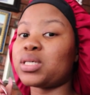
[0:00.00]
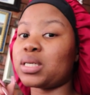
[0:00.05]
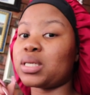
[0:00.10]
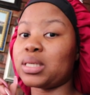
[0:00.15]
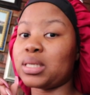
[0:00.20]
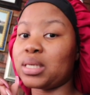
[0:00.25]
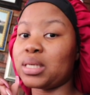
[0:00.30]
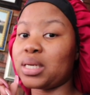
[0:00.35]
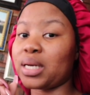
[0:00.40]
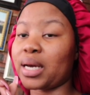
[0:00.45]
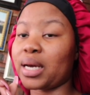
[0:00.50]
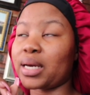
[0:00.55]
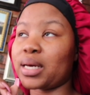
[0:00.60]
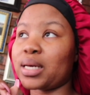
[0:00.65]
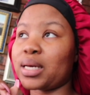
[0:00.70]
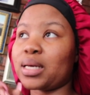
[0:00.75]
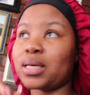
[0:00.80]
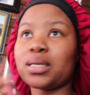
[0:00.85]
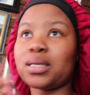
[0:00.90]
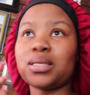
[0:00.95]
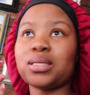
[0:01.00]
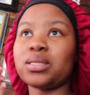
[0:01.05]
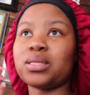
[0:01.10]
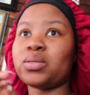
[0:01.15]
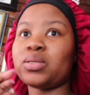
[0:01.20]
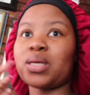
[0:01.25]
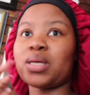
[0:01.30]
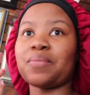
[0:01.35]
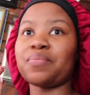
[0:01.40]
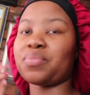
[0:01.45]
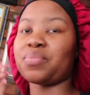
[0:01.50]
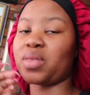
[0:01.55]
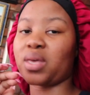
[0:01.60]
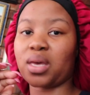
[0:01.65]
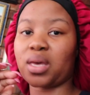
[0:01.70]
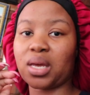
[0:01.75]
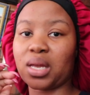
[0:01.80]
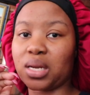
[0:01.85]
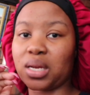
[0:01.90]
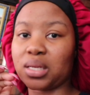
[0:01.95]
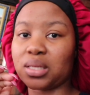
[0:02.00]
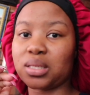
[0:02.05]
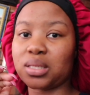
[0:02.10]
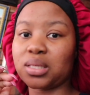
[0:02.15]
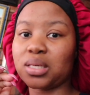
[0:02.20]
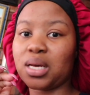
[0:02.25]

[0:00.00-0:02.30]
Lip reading: I didn't like something in it,